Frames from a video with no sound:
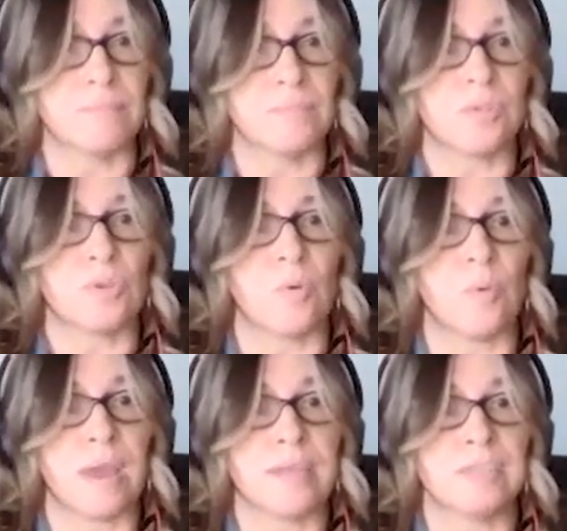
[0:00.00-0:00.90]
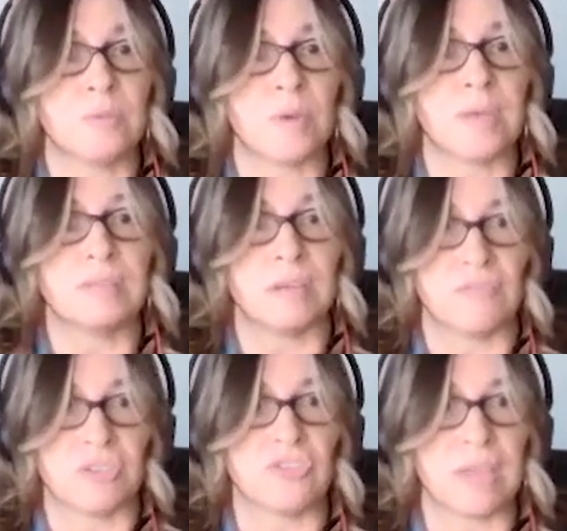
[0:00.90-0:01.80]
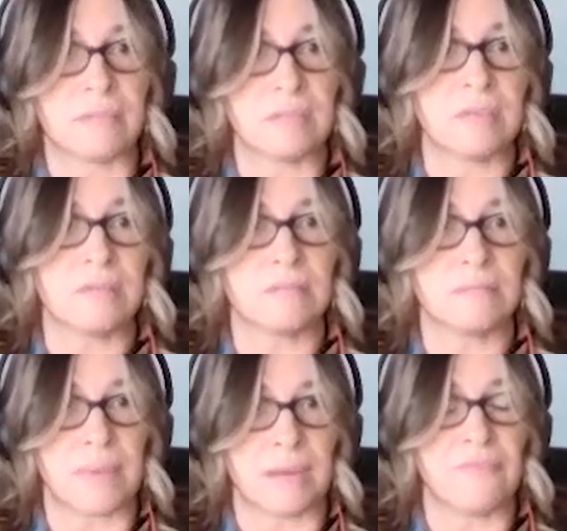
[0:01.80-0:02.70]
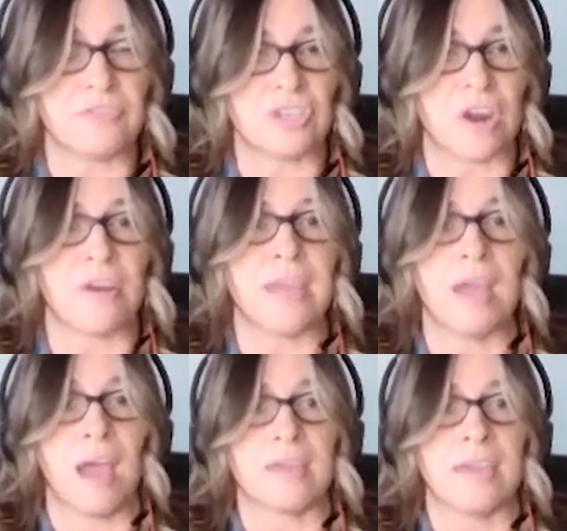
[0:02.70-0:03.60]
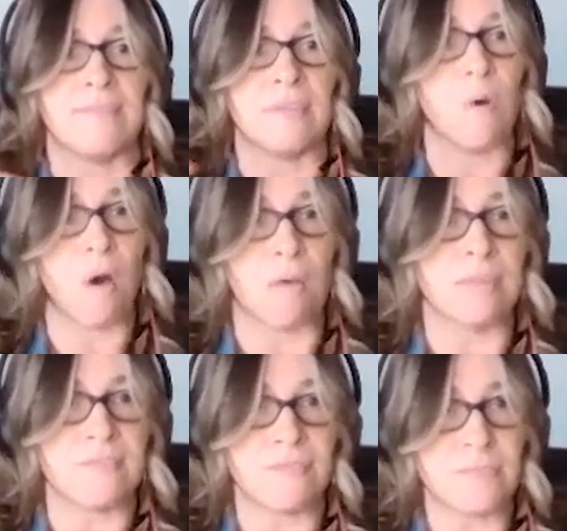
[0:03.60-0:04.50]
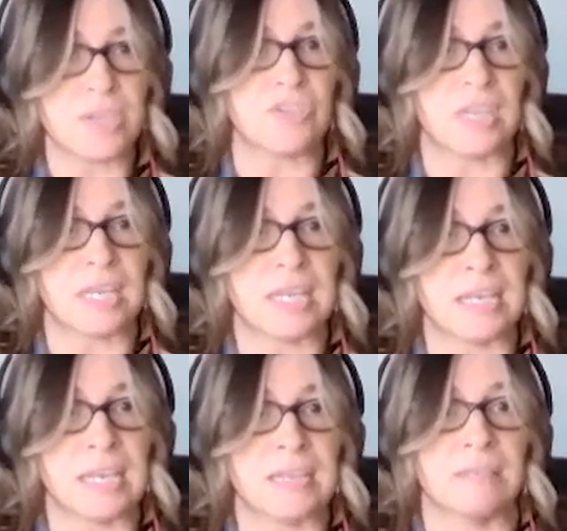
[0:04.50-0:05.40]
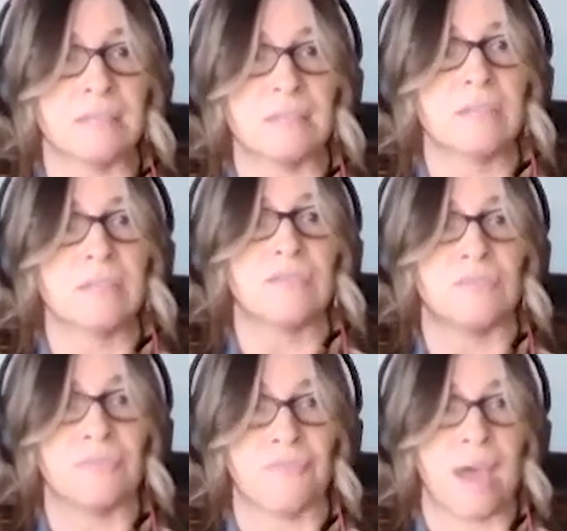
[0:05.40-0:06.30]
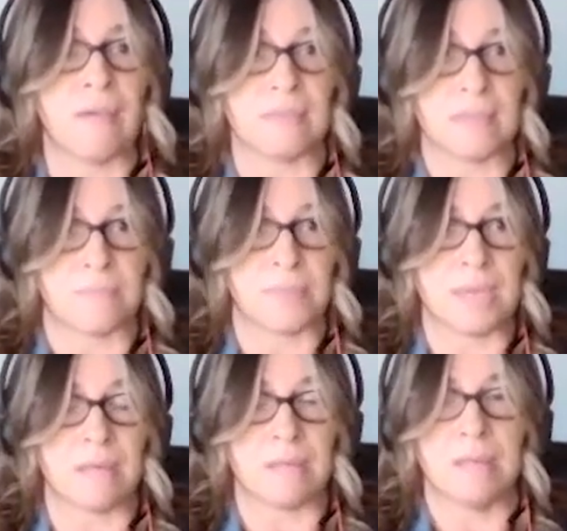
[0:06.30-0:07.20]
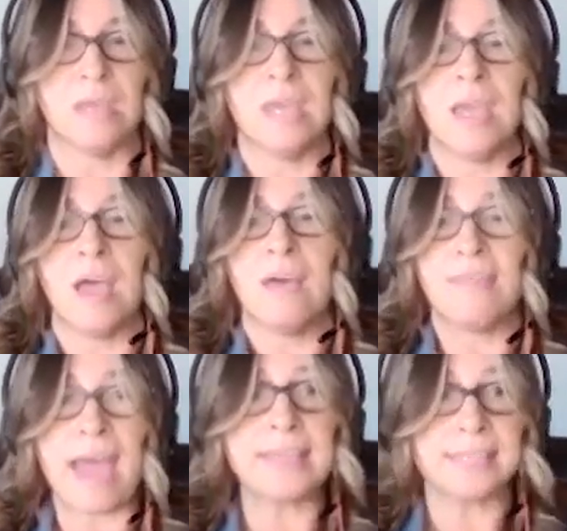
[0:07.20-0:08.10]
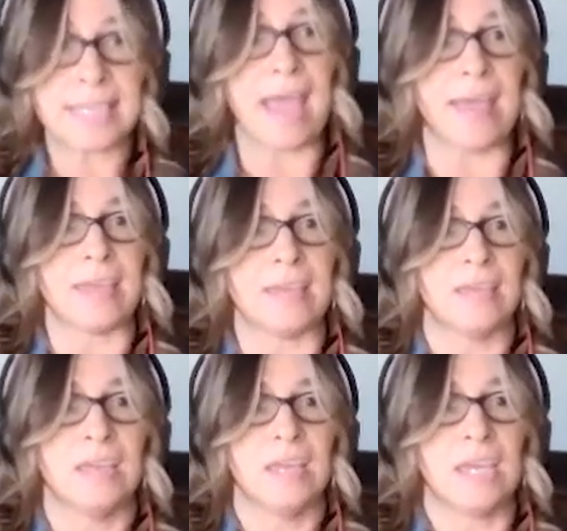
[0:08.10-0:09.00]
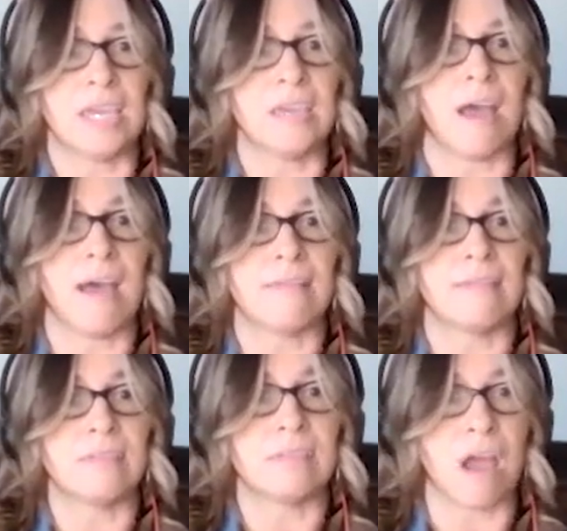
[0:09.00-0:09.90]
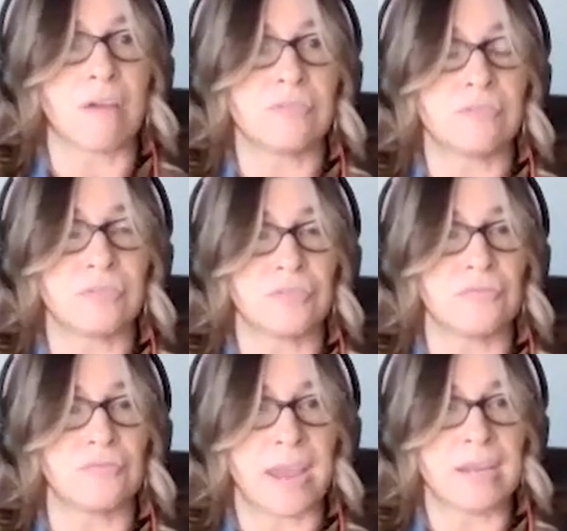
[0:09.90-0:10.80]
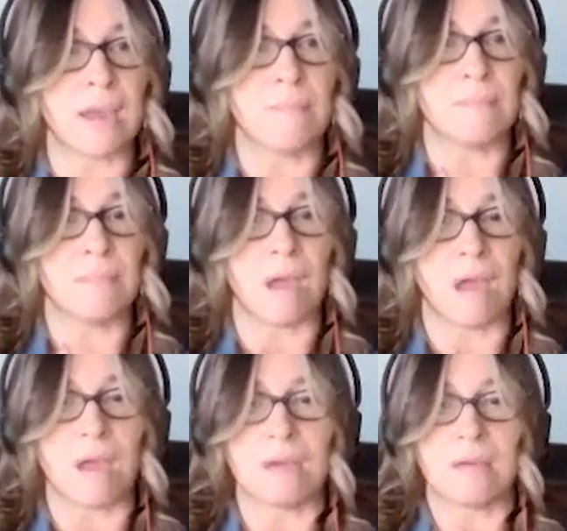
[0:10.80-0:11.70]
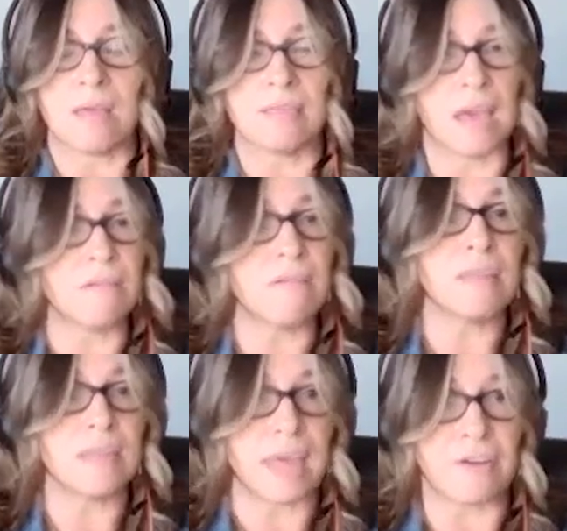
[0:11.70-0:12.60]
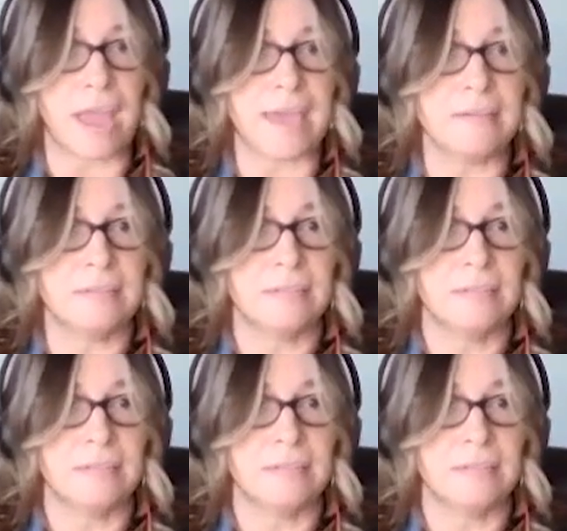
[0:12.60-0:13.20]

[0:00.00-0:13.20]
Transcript: So what I did was I reached out to the beneficiary. I gave him all the information that he needs to file the appeal. That day, he got the doctor to write up a letter on letterhead.